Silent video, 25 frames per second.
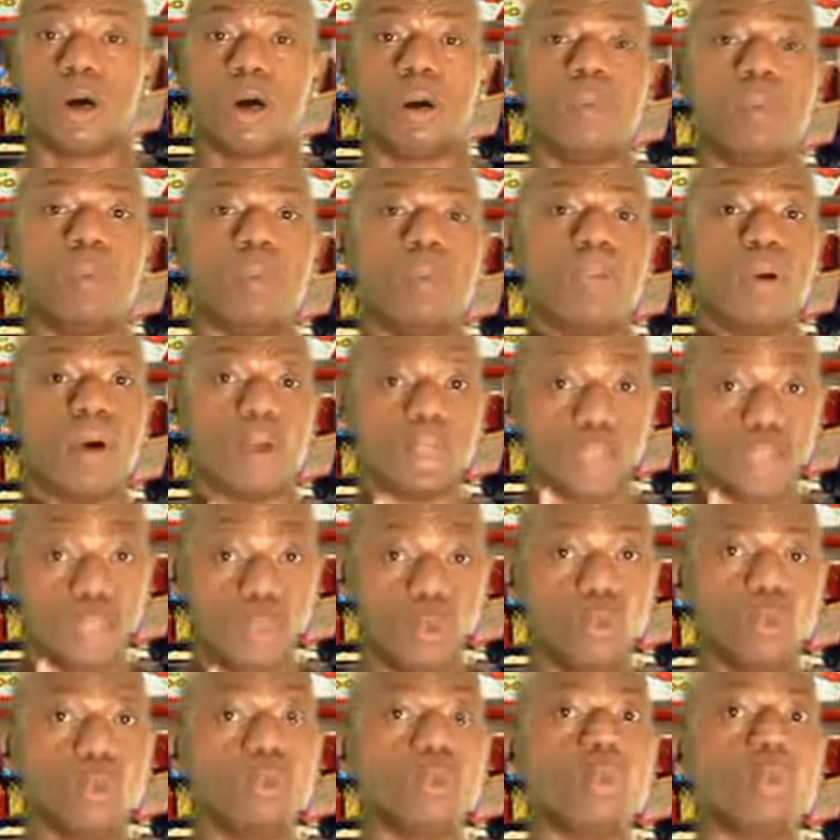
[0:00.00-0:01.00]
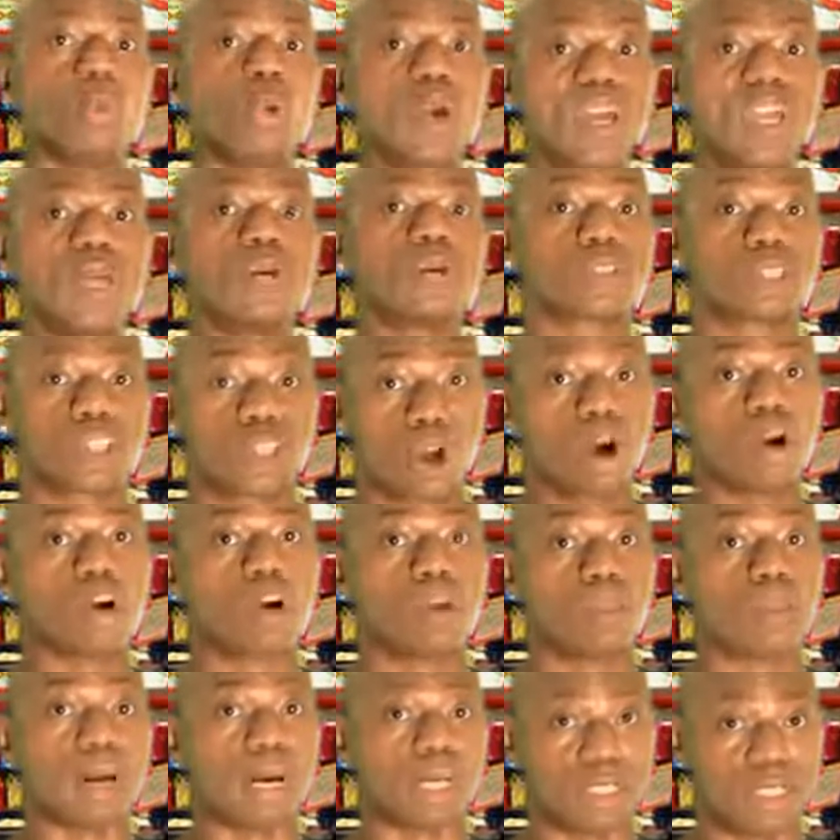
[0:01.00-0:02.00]
but you will talk
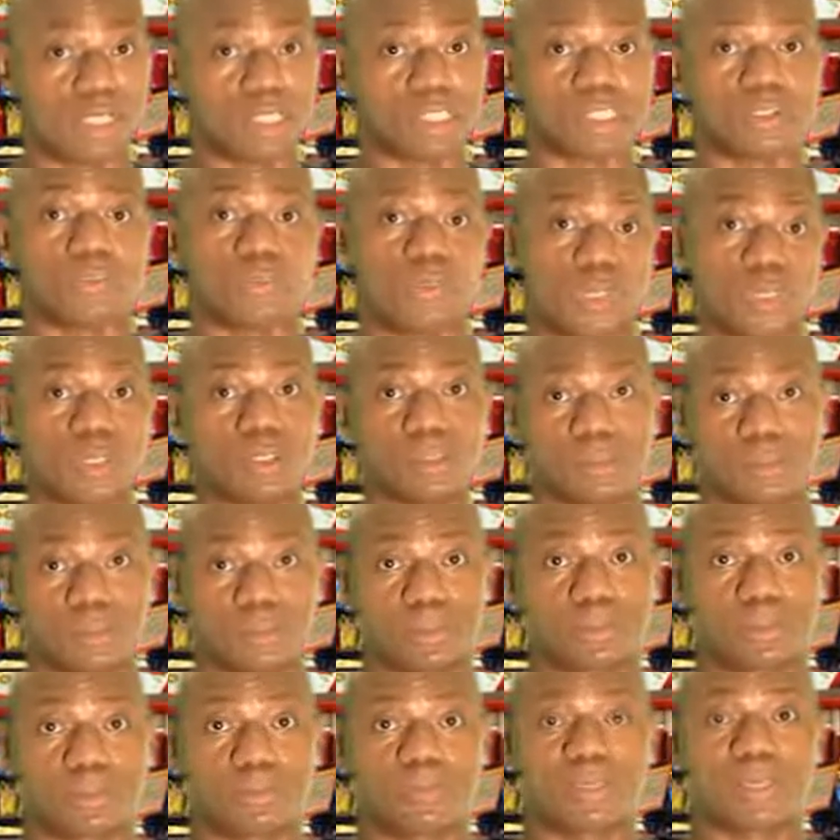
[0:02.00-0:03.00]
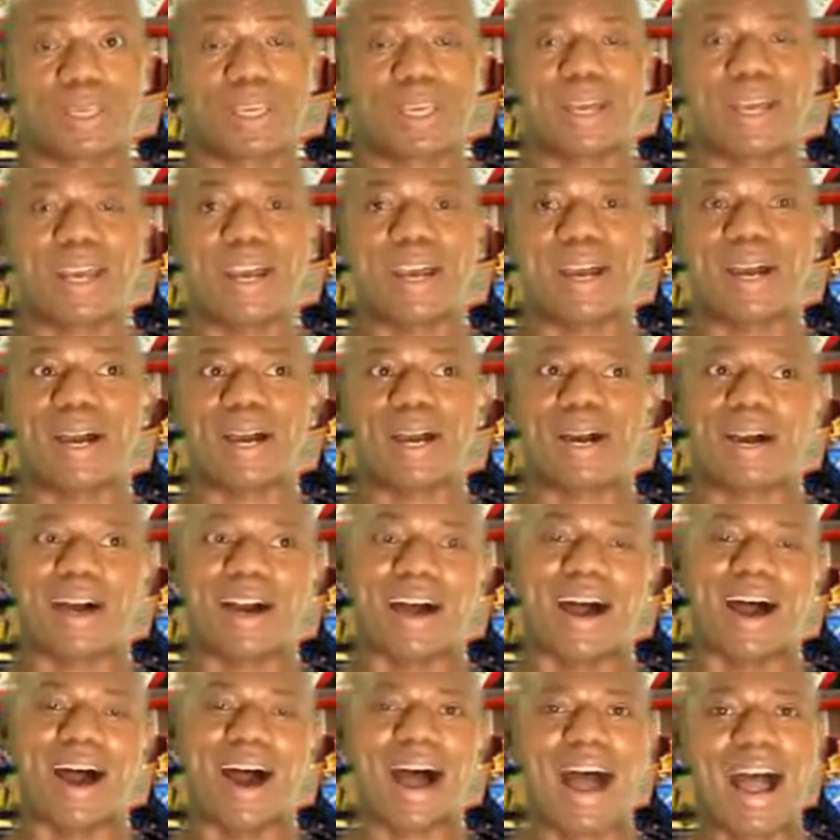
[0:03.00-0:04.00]
about this film.
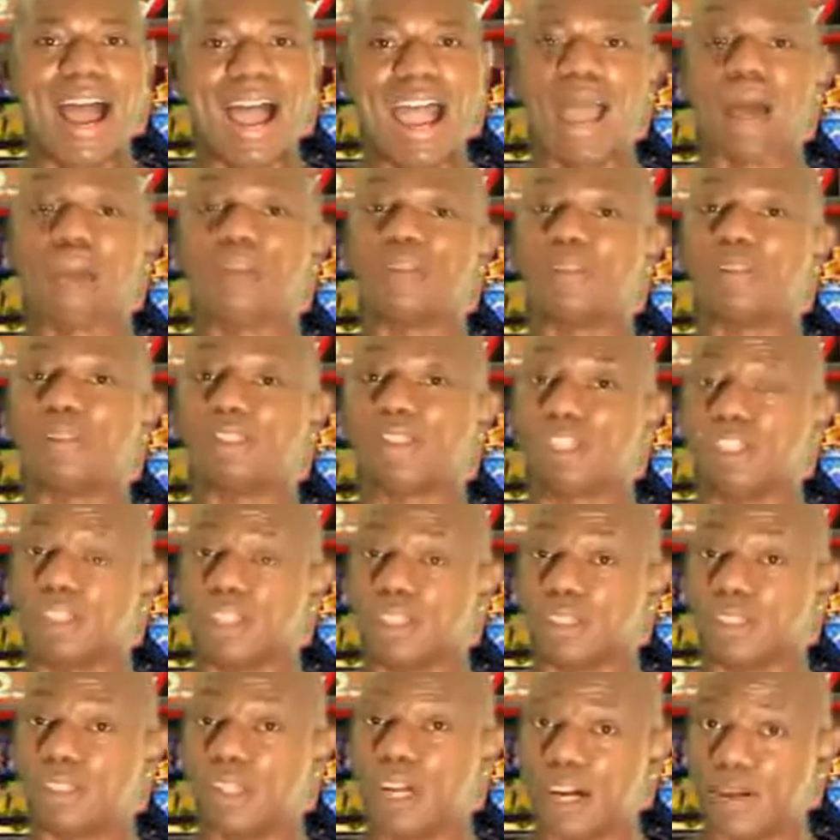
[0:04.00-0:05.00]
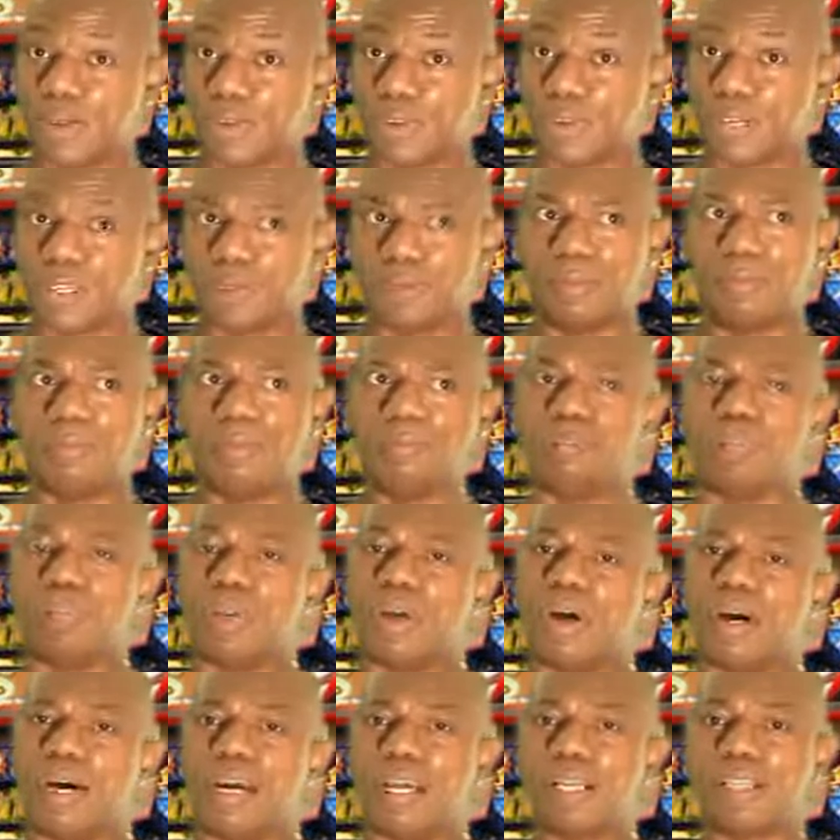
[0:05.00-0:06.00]
I happen to love it,
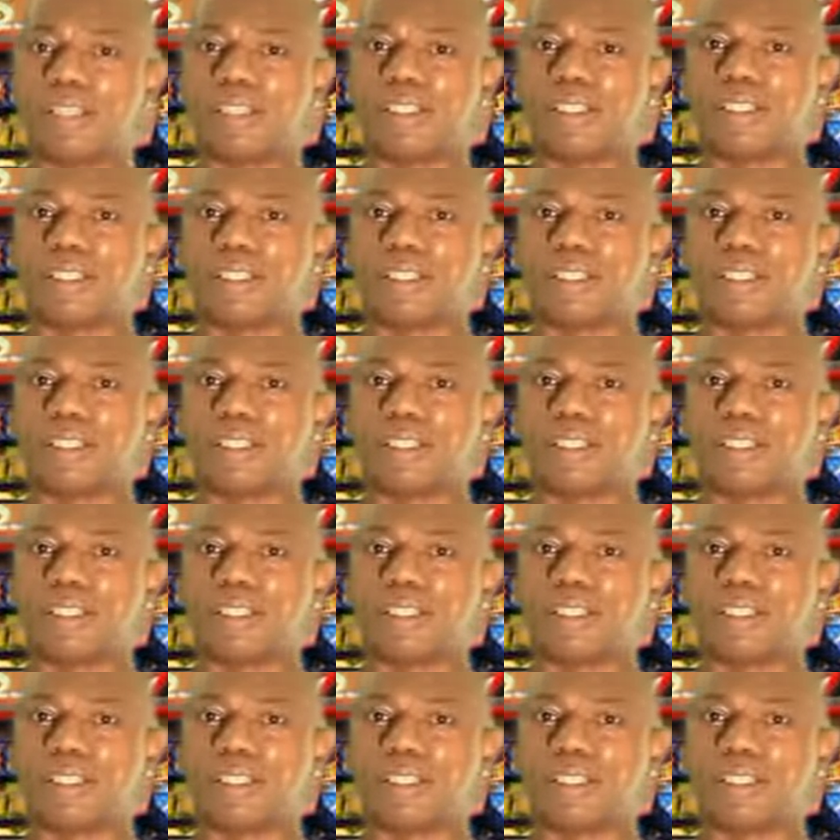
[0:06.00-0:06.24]
but